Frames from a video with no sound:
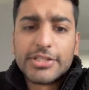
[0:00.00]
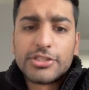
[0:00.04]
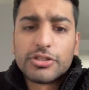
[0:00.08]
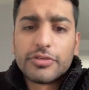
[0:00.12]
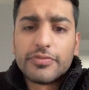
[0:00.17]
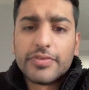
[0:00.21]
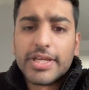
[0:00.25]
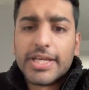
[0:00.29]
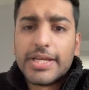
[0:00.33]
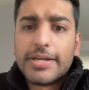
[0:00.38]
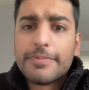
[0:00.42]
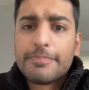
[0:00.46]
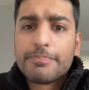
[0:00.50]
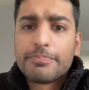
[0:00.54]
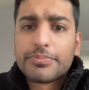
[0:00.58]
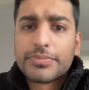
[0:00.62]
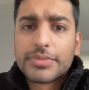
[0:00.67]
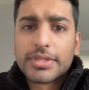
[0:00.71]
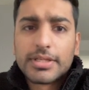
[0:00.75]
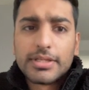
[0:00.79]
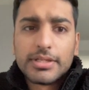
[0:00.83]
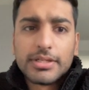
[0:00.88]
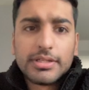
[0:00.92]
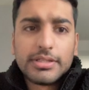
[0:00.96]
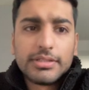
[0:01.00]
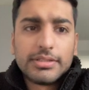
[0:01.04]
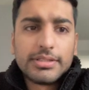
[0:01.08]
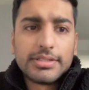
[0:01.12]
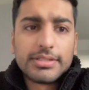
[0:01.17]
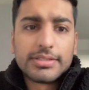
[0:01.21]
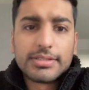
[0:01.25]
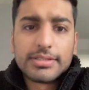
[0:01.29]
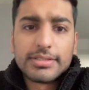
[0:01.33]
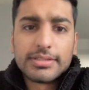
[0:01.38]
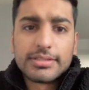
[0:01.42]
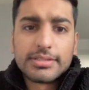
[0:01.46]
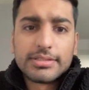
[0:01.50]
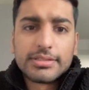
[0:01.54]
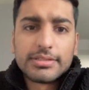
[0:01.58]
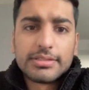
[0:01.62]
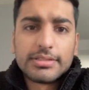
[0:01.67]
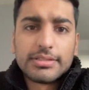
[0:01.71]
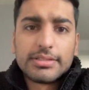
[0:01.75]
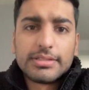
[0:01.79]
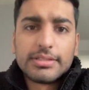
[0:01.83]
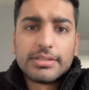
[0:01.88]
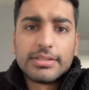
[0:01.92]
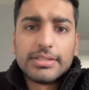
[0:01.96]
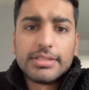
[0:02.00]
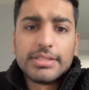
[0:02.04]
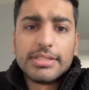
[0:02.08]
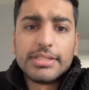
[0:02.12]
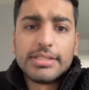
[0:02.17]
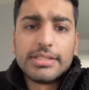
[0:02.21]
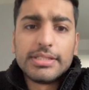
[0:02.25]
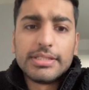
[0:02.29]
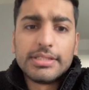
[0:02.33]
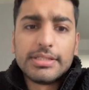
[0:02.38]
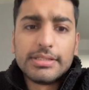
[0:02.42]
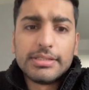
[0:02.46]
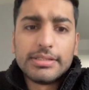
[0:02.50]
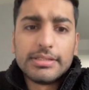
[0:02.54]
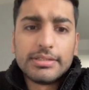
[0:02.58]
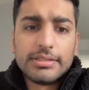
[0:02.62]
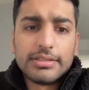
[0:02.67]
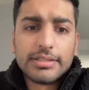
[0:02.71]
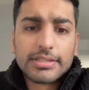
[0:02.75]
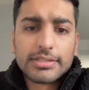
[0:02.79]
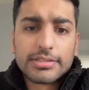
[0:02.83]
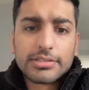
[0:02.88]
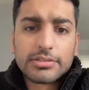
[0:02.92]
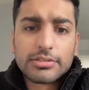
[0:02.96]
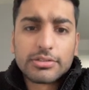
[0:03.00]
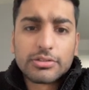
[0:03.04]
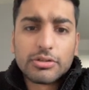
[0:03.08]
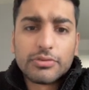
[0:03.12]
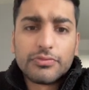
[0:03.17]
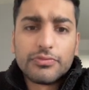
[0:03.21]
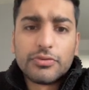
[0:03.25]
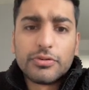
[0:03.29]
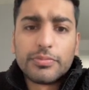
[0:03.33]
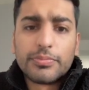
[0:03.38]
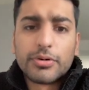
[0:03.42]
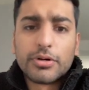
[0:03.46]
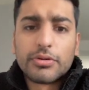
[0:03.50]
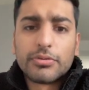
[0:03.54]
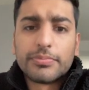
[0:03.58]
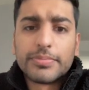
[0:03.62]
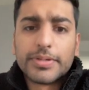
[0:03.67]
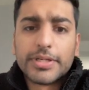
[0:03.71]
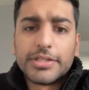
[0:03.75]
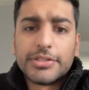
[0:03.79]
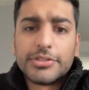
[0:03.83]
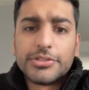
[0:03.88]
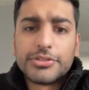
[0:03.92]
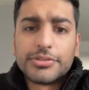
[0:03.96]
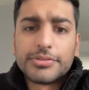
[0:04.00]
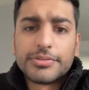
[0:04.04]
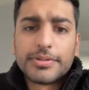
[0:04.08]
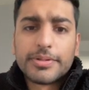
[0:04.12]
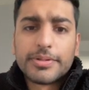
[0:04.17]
over here, this is let's go for a product page.